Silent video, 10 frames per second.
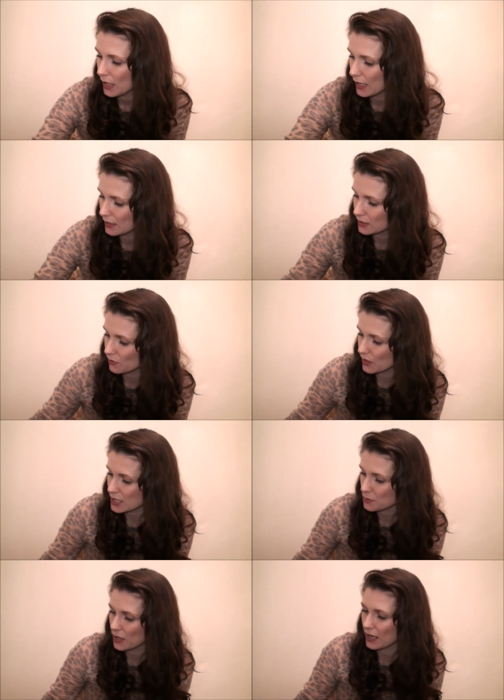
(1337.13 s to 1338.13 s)
And
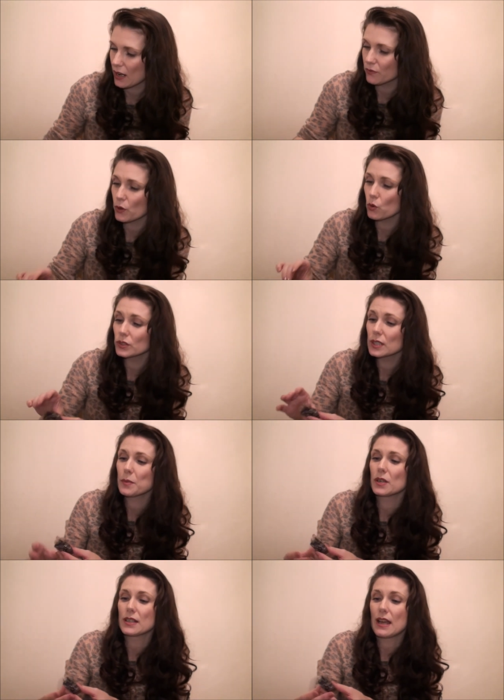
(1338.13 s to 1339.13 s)
this one I've only
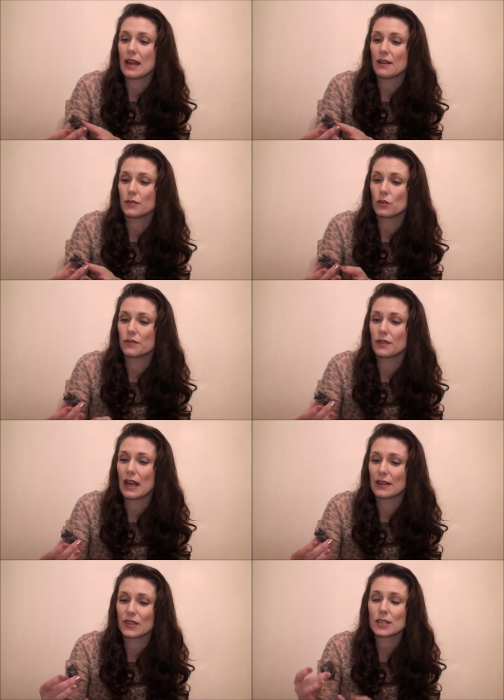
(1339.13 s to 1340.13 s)
burned half of
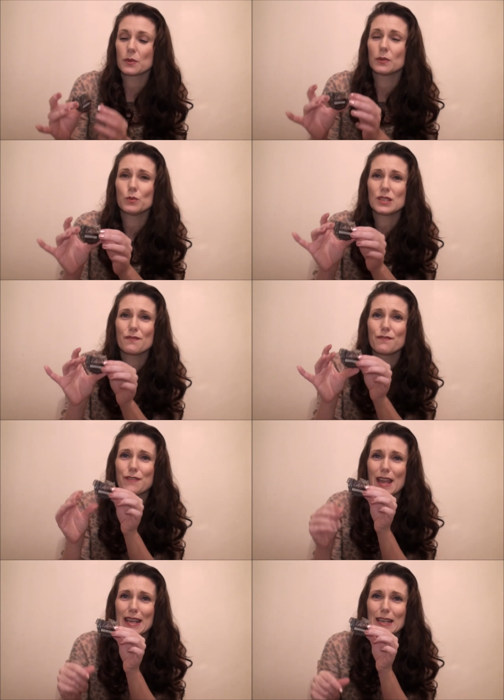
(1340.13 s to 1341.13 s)
and this one was
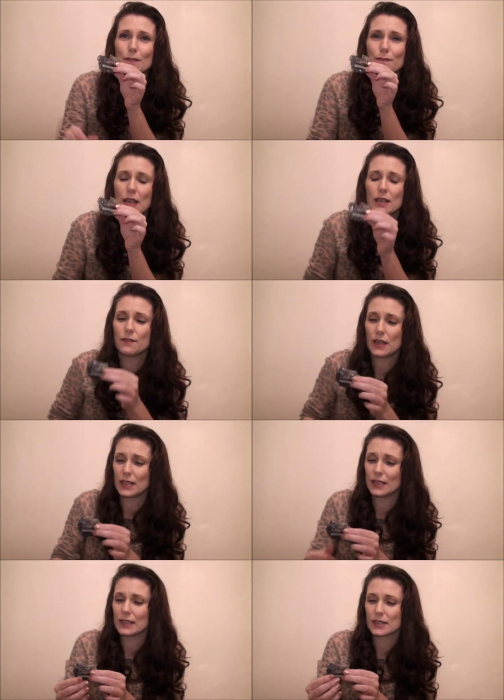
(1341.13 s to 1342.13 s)
very, very,
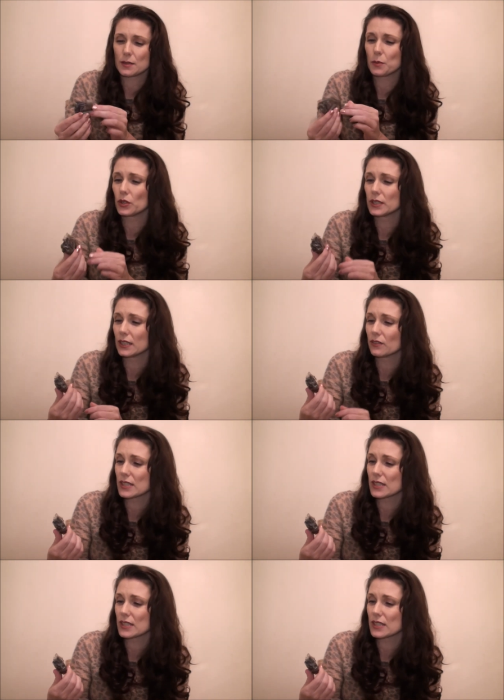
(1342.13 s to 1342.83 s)
very disappointing.